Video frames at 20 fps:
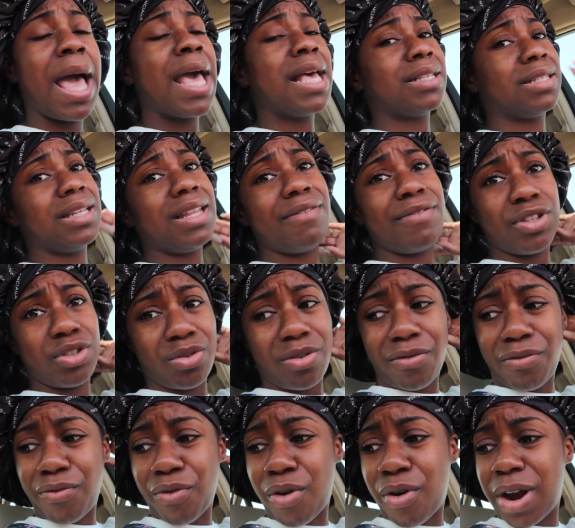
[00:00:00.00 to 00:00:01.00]
It's
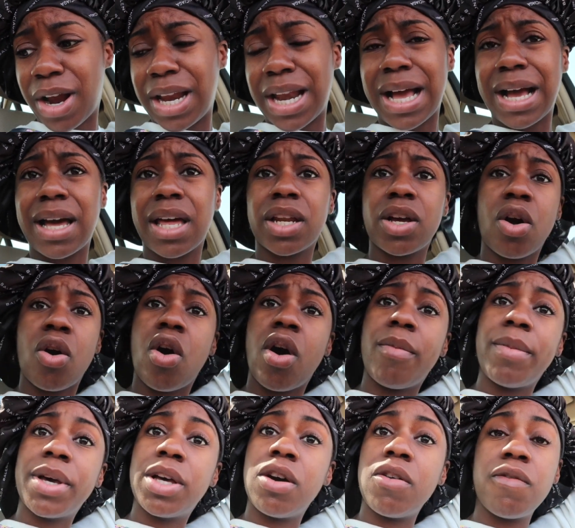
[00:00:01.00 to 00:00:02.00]
11:24 and I gotta go home
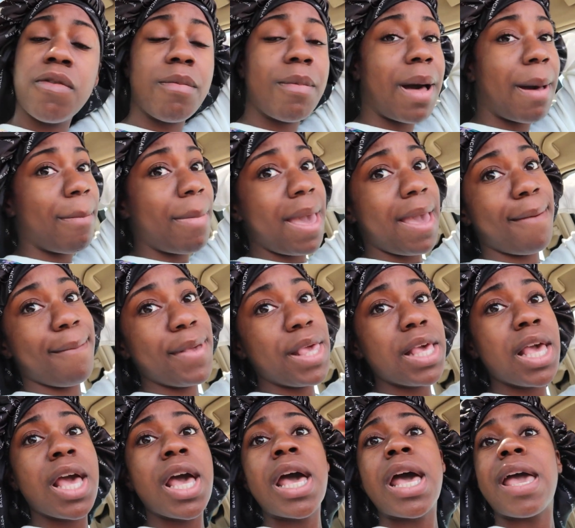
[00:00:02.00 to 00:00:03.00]
and cook for my baby.
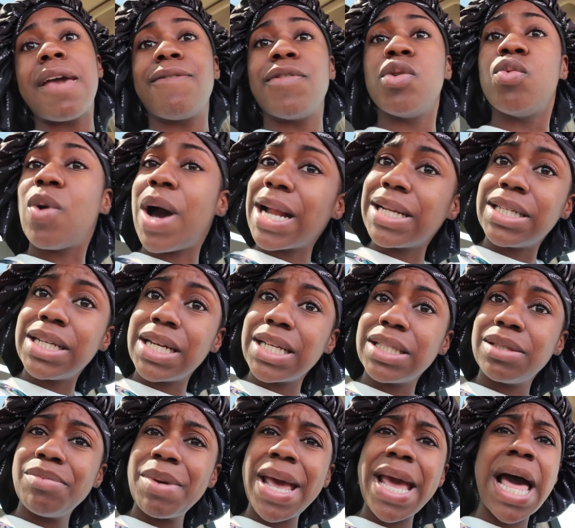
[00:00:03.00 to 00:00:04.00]
If you watching
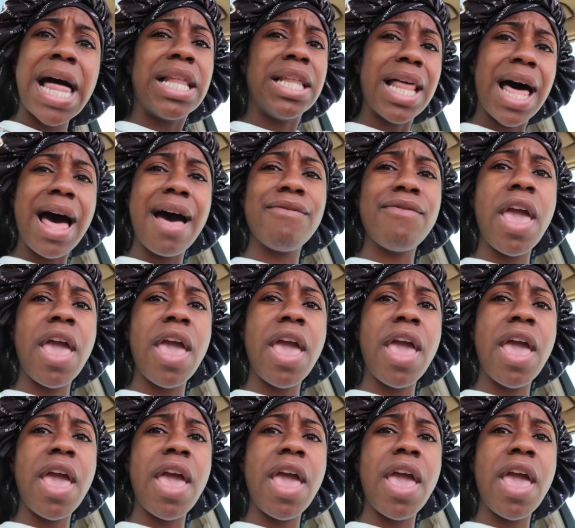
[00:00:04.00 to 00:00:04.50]
this, babe, I love